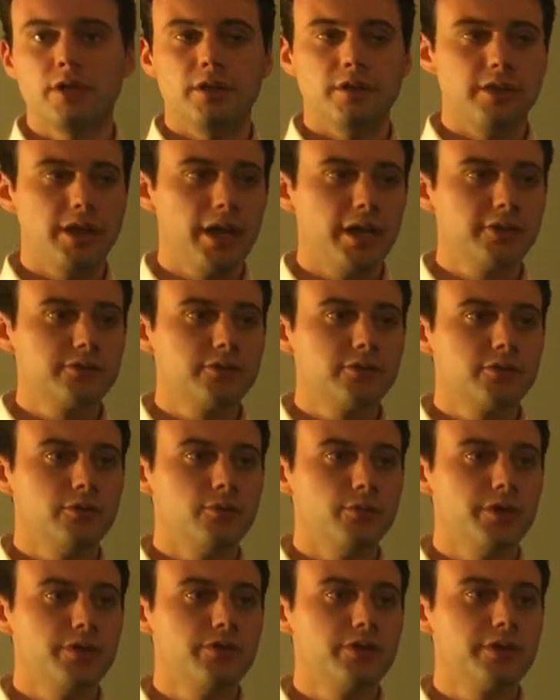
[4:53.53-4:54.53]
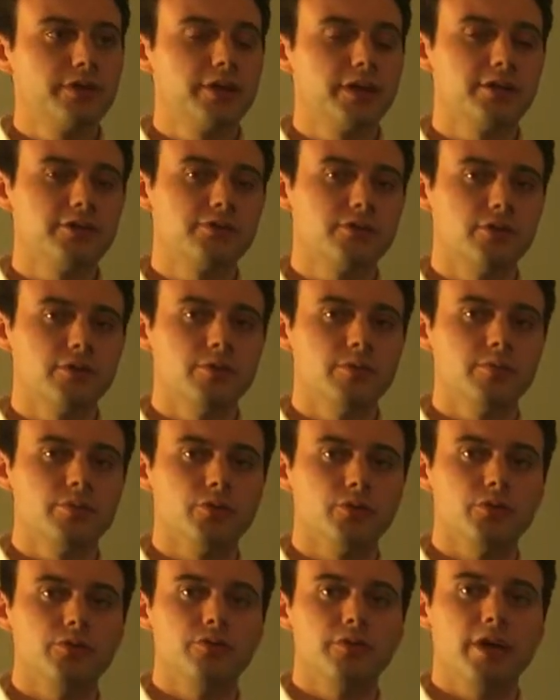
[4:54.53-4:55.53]
Next, we think that it's going to
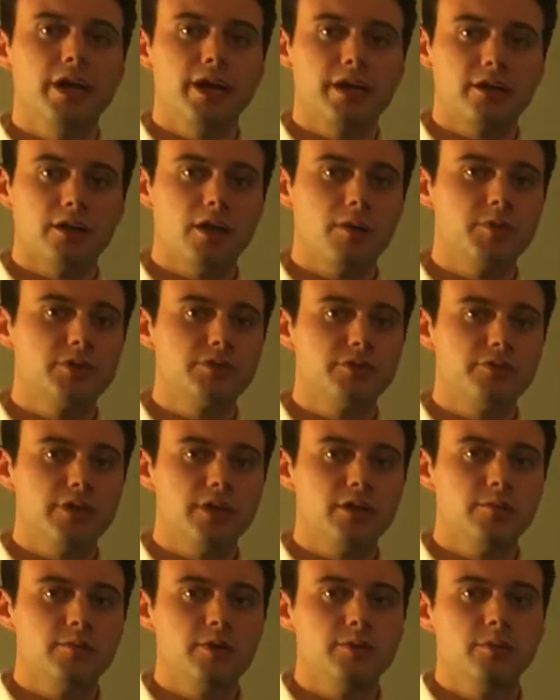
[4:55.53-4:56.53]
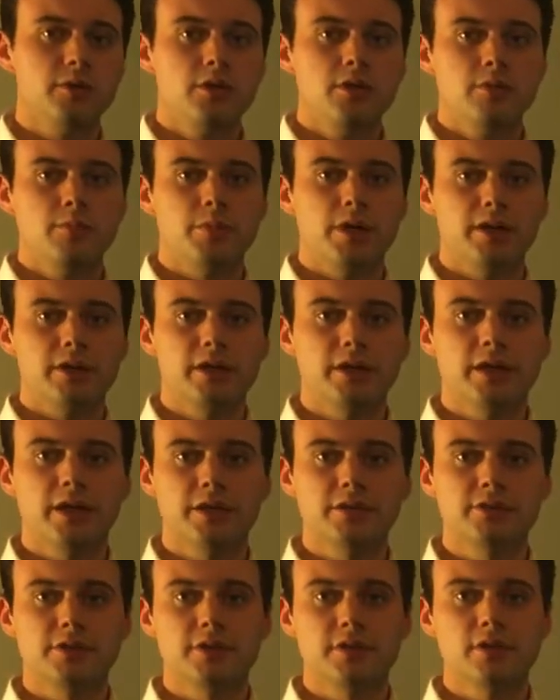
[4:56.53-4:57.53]
improve economic development by
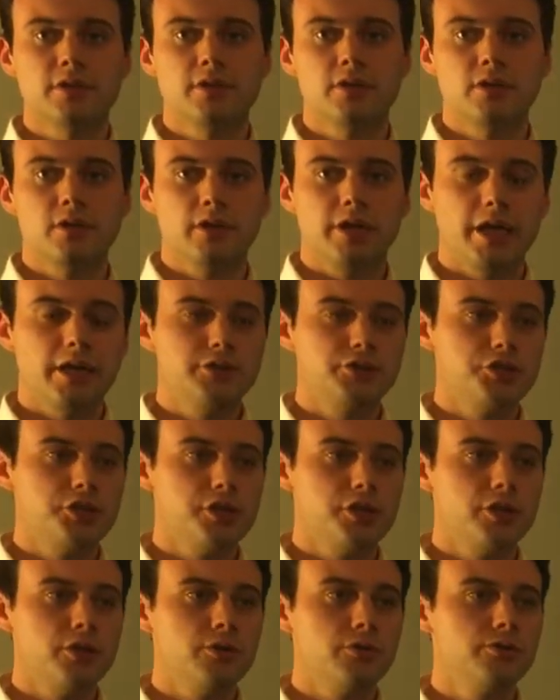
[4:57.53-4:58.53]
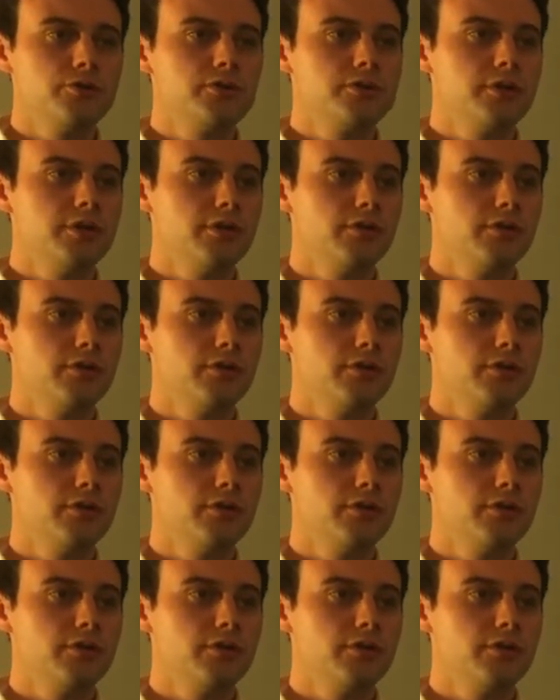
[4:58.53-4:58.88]
connecting NGOs